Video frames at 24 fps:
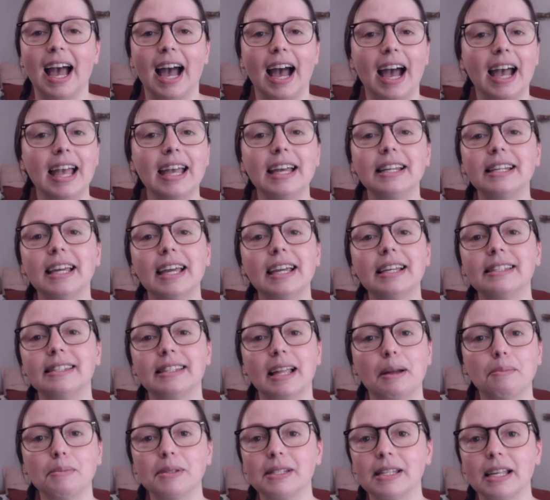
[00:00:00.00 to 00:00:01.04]
I had a
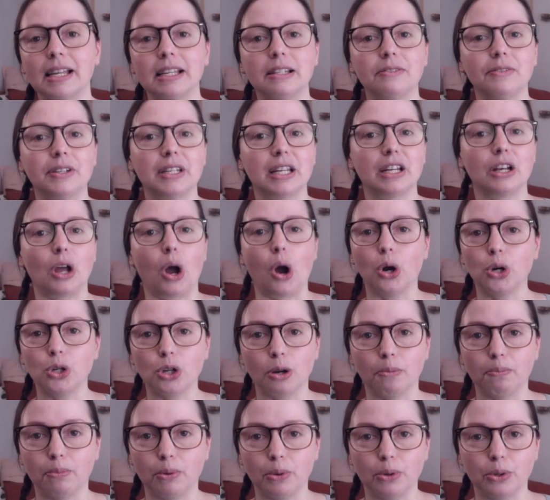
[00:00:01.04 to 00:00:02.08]
stamp set with an
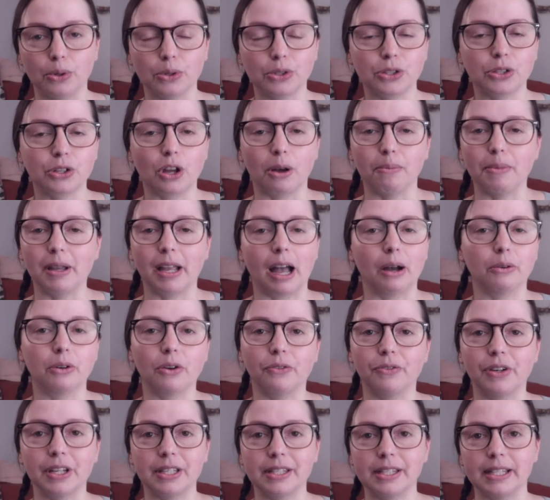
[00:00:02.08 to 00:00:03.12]
octopus coming out of
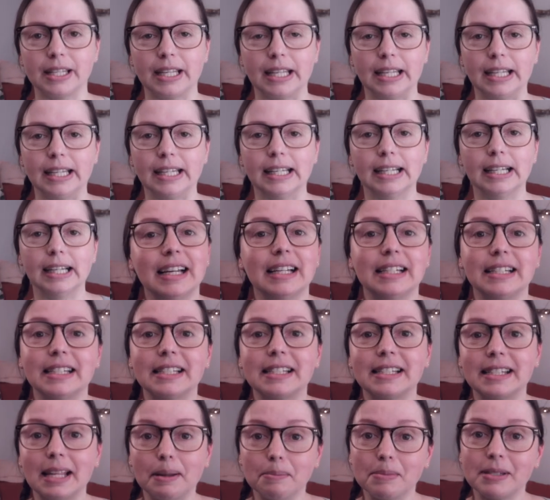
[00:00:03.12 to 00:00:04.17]
the sea. The
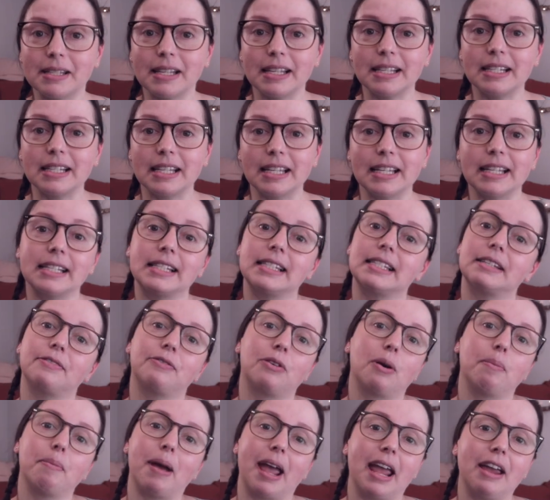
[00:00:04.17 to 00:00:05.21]
stamp set is
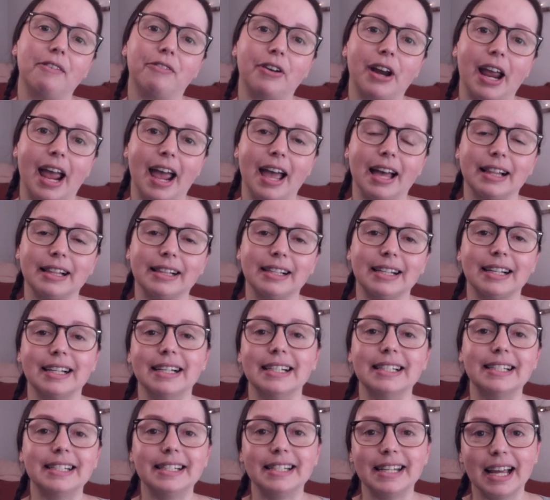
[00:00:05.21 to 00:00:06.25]
from Avery L,
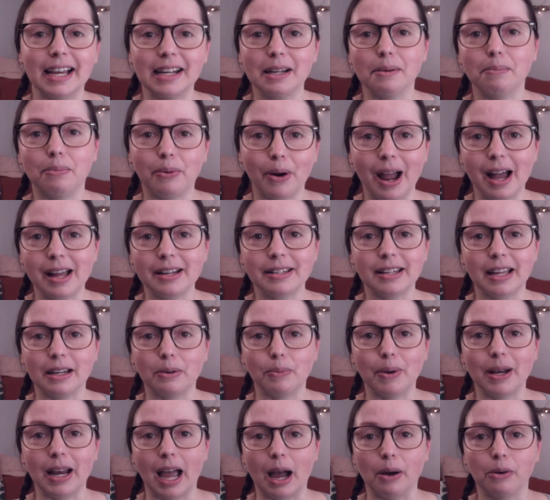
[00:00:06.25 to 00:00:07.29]
another brand that
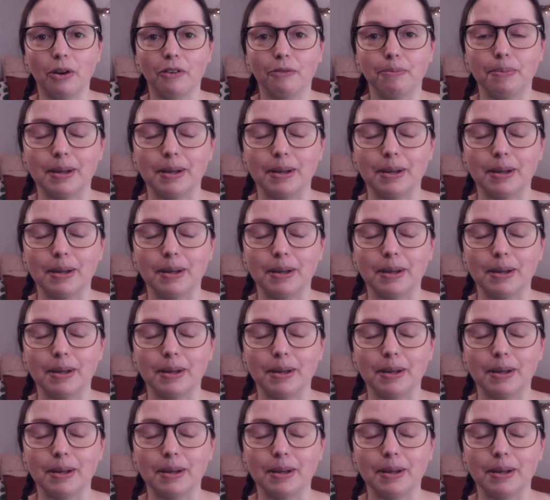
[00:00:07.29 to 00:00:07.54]
went out of